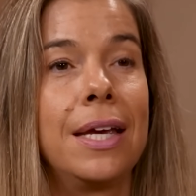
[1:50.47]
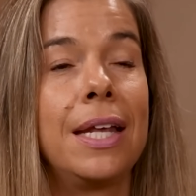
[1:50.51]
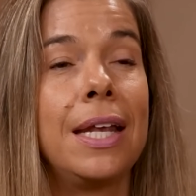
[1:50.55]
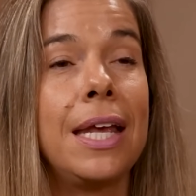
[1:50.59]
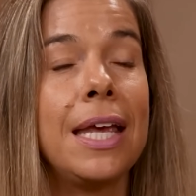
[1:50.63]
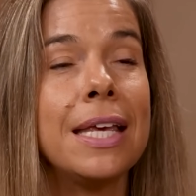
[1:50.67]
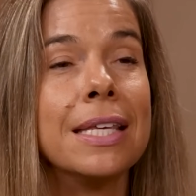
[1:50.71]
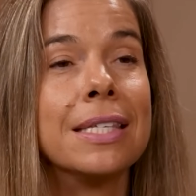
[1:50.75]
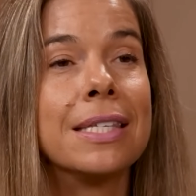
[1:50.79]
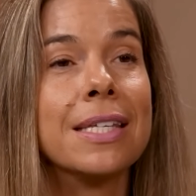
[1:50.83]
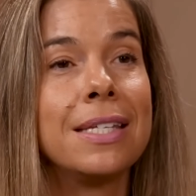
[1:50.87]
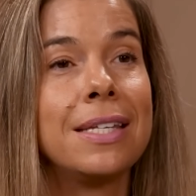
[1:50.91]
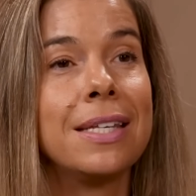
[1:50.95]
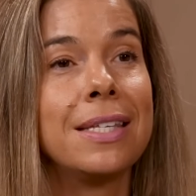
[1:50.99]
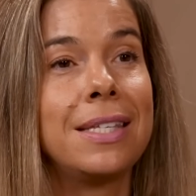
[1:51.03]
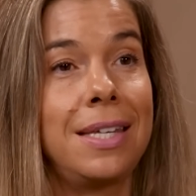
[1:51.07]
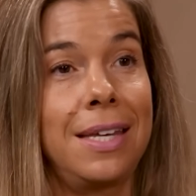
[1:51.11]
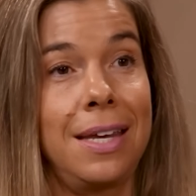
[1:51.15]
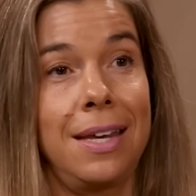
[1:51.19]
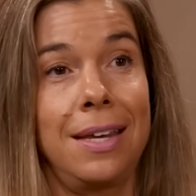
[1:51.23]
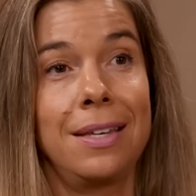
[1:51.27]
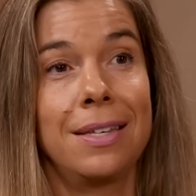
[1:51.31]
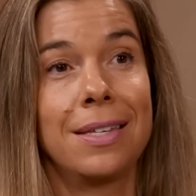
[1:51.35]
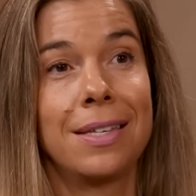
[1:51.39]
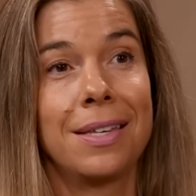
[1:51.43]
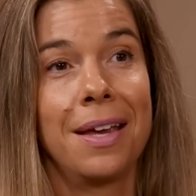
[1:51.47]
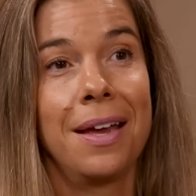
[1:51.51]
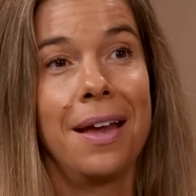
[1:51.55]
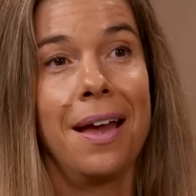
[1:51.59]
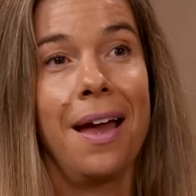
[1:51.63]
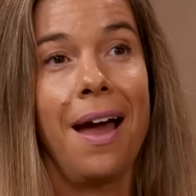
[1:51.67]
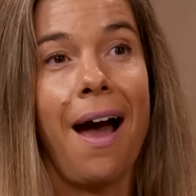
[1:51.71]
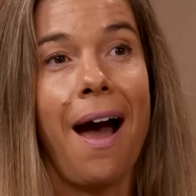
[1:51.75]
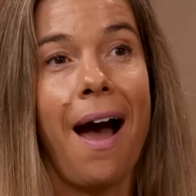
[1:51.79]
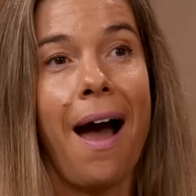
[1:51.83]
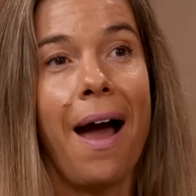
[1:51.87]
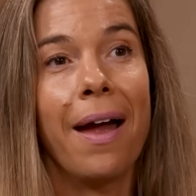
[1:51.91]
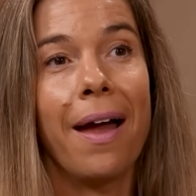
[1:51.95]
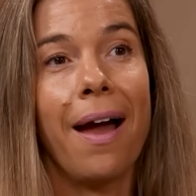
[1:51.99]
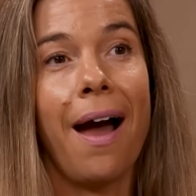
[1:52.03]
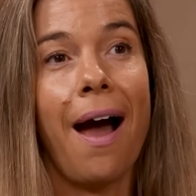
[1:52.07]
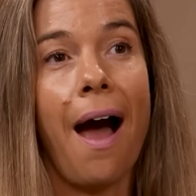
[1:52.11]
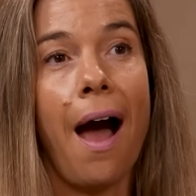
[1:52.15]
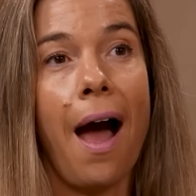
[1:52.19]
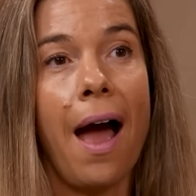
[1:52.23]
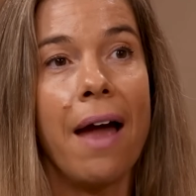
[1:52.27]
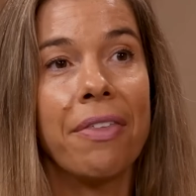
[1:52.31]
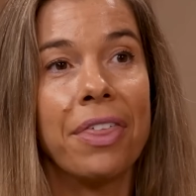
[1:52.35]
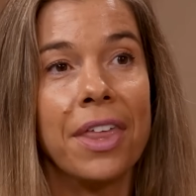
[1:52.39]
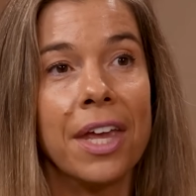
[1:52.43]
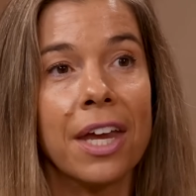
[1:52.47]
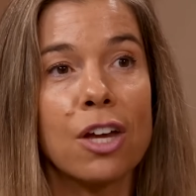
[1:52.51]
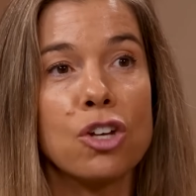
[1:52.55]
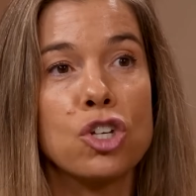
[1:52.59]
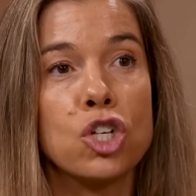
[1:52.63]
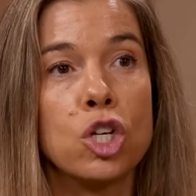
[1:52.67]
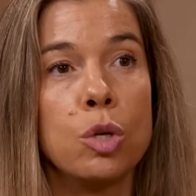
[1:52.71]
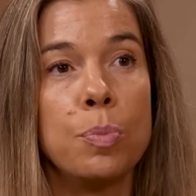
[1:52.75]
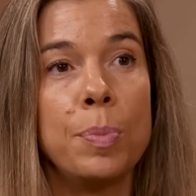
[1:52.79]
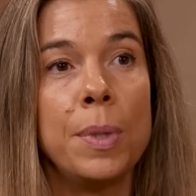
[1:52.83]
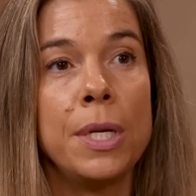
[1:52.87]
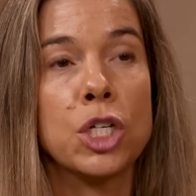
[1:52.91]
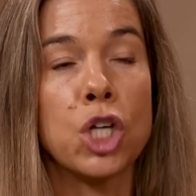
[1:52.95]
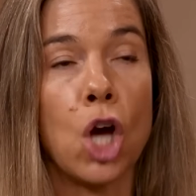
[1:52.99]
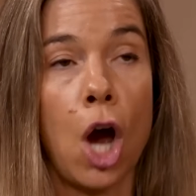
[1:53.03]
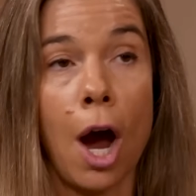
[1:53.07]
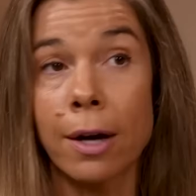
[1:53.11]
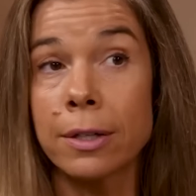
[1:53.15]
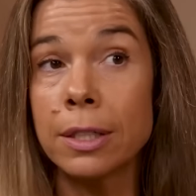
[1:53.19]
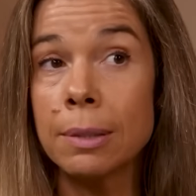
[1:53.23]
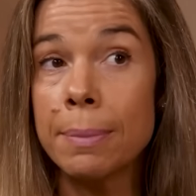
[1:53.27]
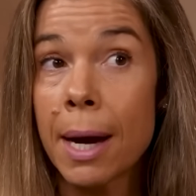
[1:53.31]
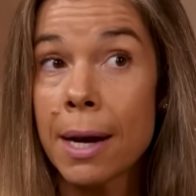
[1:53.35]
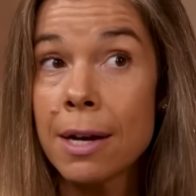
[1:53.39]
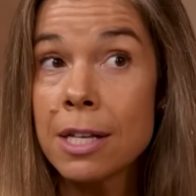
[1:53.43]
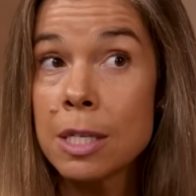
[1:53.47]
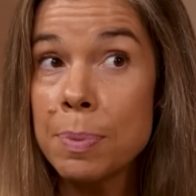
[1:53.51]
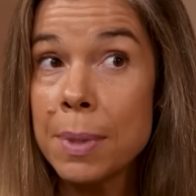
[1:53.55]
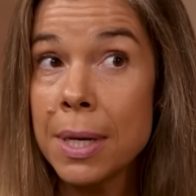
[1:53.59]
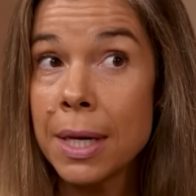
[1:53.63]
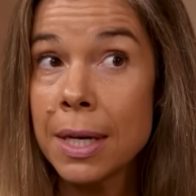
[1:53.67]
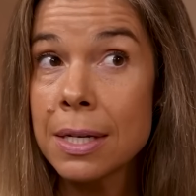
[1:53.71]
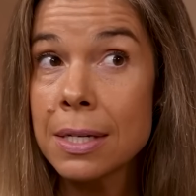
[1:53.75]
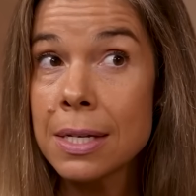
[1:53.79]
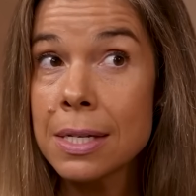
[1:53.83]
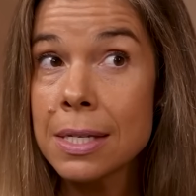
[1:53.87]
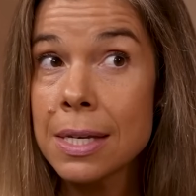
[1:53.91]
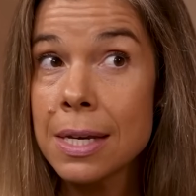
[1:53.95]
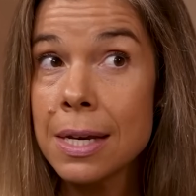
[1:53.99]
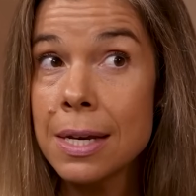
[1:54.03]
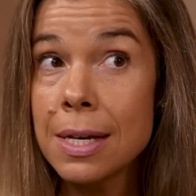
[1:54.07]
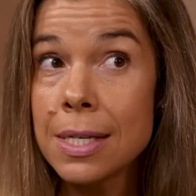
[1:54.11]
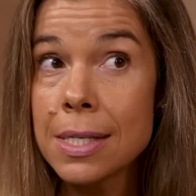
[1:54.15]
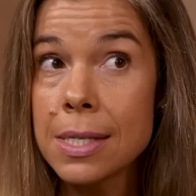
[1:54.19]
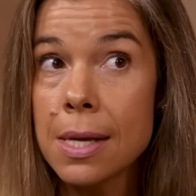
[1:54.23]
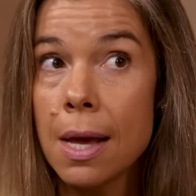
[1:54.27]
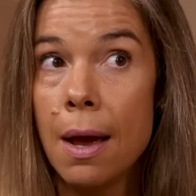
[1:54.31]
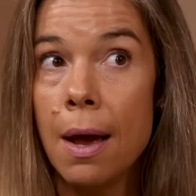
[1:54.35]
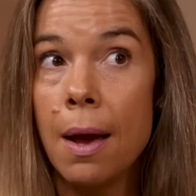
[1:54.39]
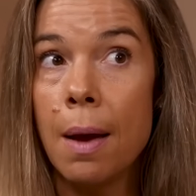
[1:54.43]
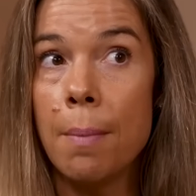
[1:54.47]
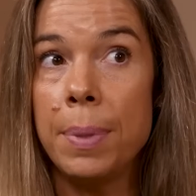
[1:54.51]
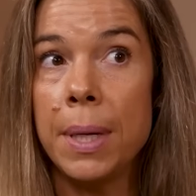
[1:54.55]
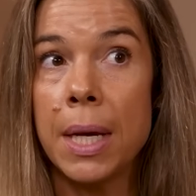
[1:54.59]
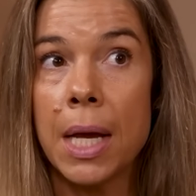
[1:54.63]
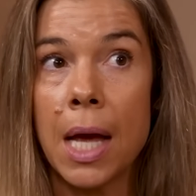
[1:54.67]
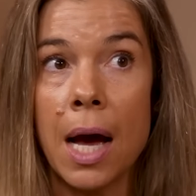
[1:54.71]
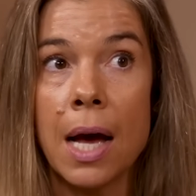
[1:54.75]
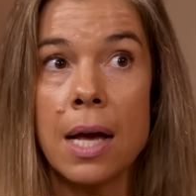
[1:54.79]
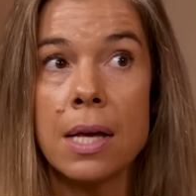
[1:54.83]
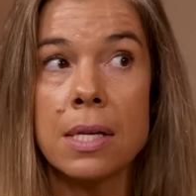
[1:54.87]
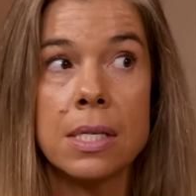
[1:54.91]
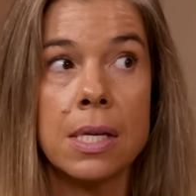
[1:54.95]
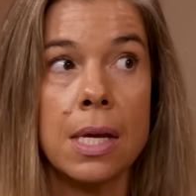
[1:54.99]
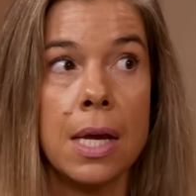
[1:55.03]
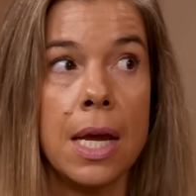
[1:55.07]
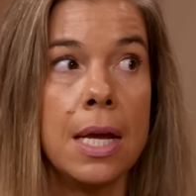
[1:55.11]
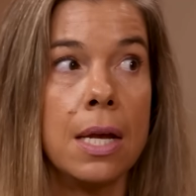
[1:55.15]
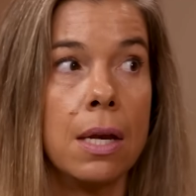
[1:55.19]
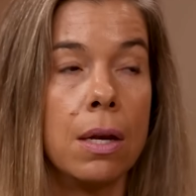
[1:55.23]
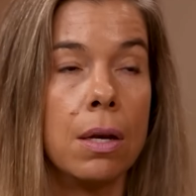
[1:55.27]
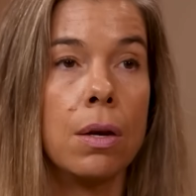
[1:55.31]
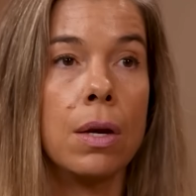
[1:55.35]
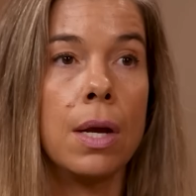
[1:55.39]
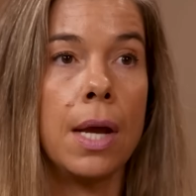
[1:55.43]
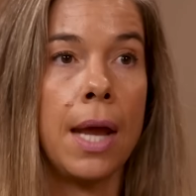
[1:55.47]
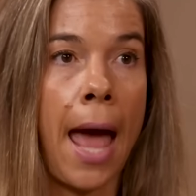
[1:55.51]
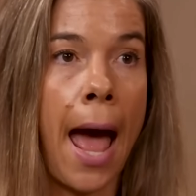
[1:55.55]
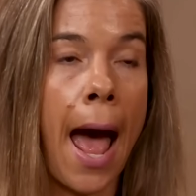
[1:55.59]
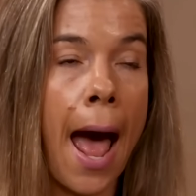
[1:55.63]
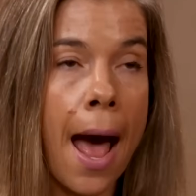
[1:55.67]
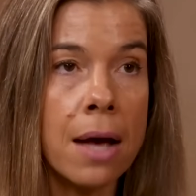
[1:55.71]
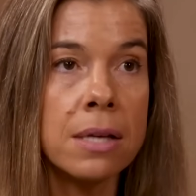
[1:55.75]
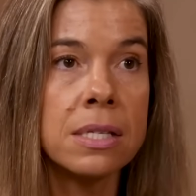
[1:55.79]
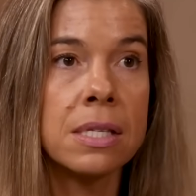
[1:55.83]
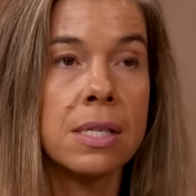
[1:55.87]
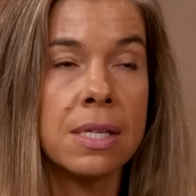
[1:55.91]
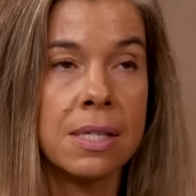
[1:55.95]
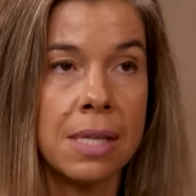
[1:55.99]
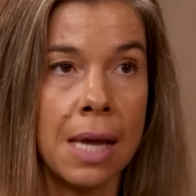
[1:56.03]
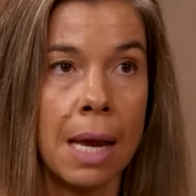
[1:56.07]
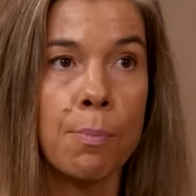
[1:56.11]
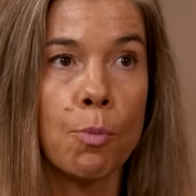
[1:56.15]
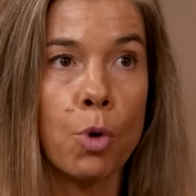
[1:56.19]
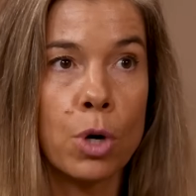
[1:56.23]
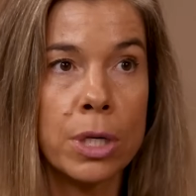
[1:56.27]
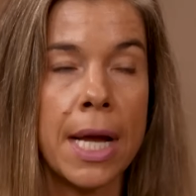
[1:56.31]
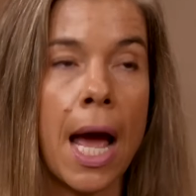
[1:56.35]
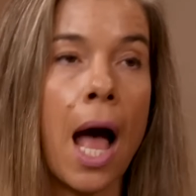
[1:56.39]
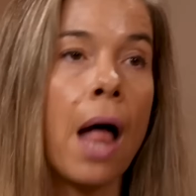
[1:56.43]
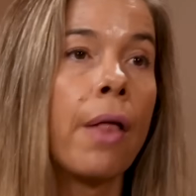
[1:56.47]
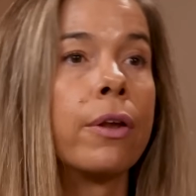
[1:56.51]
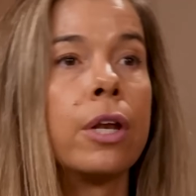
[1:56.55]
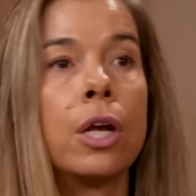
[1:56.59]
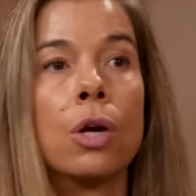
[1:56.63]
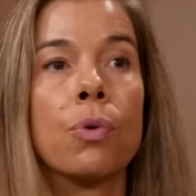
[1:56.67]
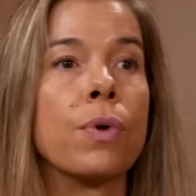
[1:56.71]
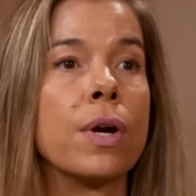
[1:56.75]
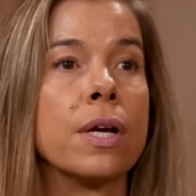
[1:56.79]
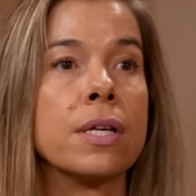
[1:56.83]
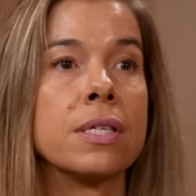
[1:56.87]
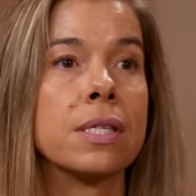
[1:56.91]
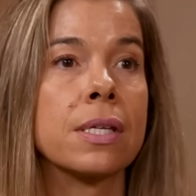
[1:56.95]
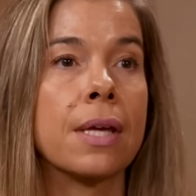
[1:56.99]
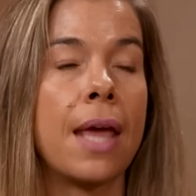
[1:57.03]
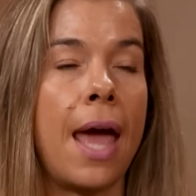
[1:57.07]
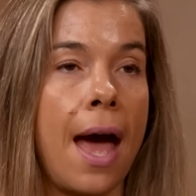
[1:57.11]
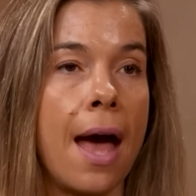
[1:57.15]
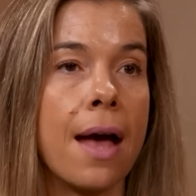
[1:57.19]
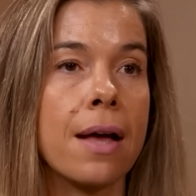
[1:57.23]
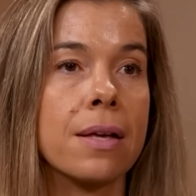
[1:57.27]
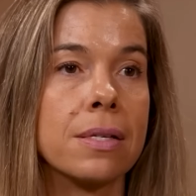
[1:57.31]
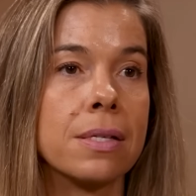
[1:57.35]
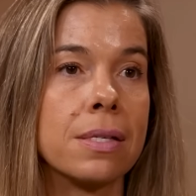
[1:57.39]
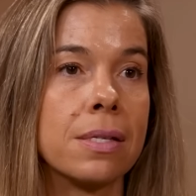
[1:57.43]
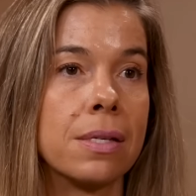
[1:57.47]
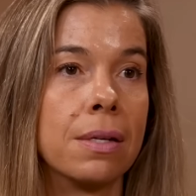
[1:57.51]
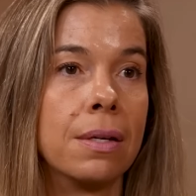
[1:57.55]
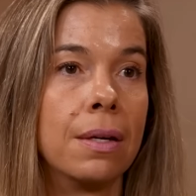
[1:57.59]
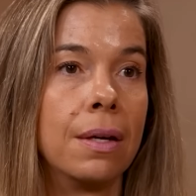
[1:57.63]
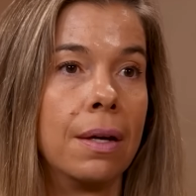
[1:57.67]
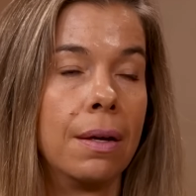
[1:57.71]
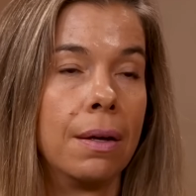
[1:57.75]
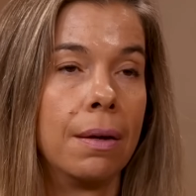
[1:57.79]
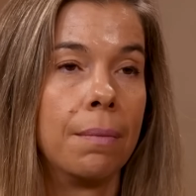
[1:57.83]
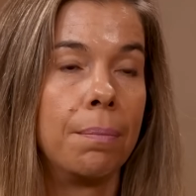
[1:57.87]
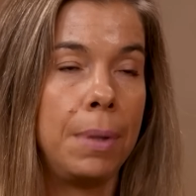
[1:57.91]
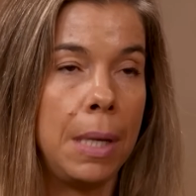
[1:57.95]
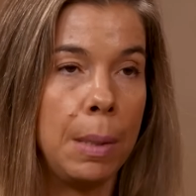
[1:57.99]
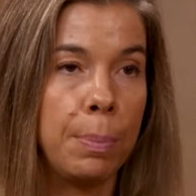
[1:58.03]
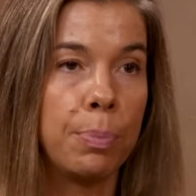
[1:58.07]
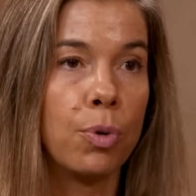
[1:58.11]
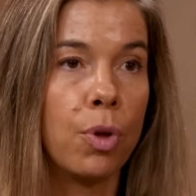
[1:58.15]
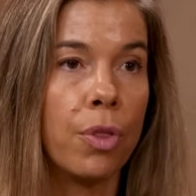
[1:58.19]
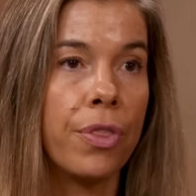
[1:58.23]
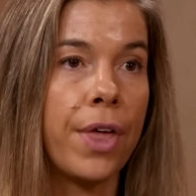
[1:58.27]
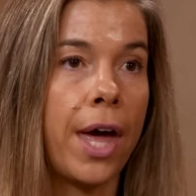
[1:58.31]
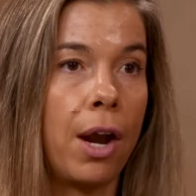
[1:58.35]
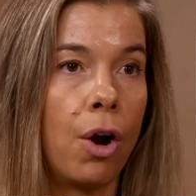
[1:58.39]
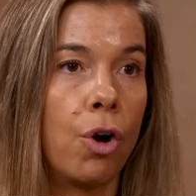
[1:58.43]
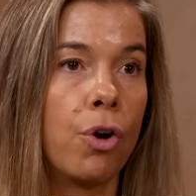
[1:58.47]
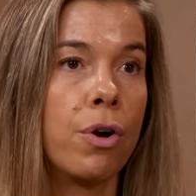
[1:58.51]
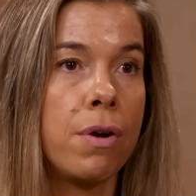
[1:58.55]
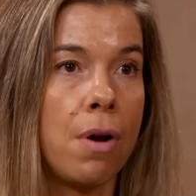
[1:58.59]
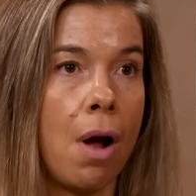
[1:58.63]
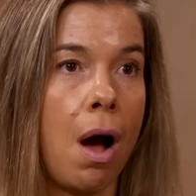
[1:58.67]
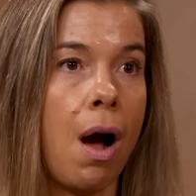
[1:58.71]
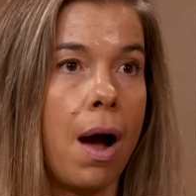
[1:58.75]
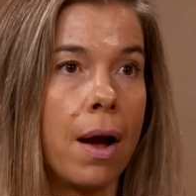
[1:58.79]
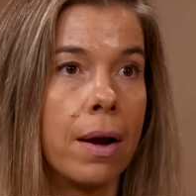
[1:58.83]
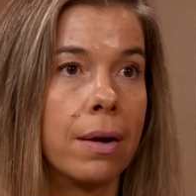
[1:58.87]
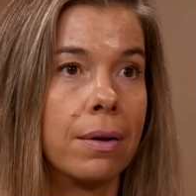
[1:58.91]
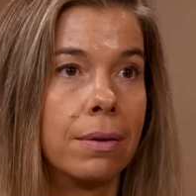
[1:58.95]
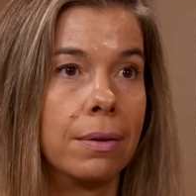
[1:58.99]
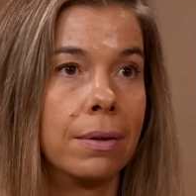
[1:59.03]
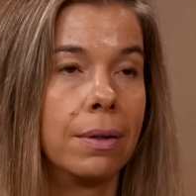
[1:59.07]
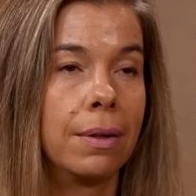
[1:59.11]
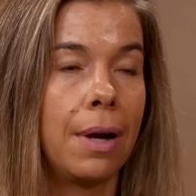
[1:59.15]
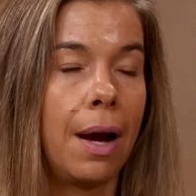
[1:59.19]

It is a disease. I, I think it should be talked about as being a disease because it has the same mortality risk as people that are not,